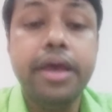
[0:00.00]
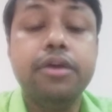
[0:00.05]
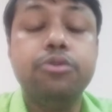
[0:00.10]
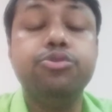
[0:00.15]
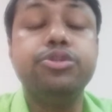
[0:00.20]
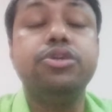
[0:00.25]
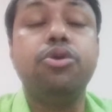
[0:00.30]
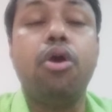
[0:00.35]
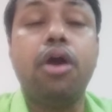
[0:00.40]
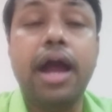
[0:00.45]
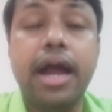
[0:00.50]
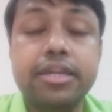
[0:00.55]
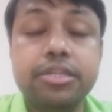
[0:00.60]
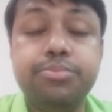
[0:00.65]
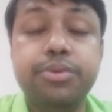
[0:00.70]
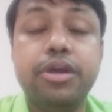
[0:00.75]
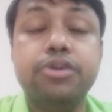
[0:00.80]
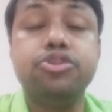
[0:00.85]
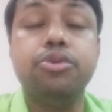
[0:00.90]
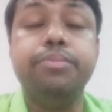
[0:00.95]
which occurs
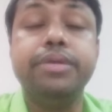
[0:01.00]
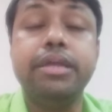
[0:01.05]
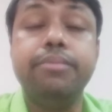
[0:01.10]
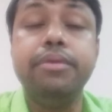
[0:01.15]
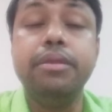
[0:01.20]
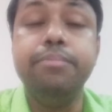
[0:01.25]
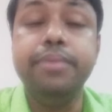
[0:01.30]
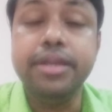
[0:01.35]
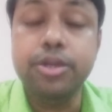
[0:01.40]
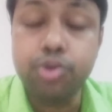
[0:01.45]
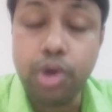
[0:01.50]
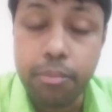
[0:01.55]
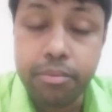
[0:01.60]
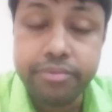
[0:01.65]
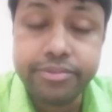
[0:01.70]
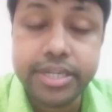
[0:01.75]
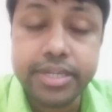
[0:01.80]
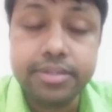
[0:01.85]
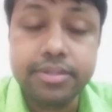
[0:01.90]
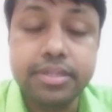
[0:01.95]
because of vitamin B12
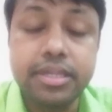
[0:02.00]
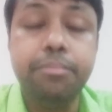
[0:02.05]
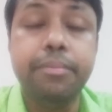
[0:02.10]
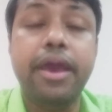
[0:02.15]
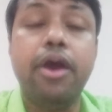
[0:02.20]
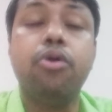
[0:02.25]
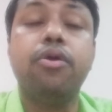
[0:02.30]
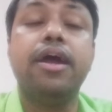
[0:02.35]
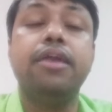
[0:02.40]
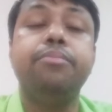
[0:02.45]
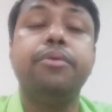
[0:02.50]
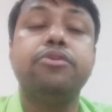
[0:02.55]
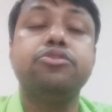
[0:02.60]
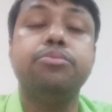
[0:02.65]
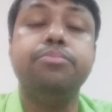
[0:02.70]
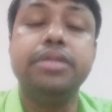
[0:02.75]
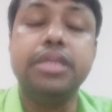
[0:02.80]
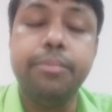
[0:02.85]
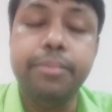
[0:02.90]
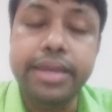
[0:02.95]
deficiency, may occur because
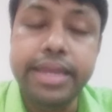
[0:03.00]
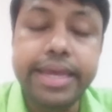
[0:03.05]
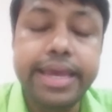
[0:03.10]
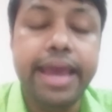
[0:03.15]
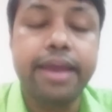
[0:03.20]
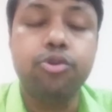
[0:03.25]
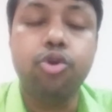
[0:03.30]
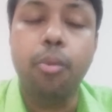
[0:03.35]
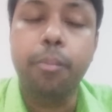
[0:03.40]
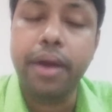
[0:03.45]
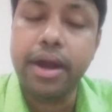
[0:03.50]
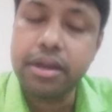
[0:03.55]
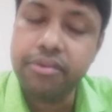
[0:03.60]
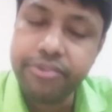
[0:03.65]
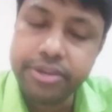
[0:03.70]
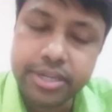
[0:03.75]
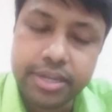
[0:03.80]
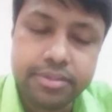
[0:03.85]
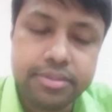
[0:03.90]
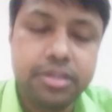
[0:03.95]
of vitamin E and copper
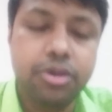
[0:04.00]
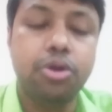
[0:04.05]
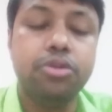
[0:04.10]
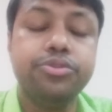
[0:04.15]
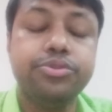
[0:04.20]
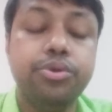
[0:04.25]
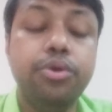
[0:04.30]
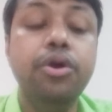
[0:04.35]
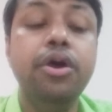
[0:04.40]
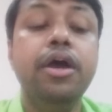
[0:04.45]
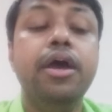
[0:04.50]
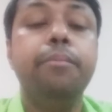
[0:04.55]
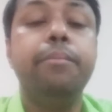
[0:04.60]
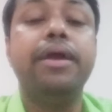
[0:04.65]
deficiency also,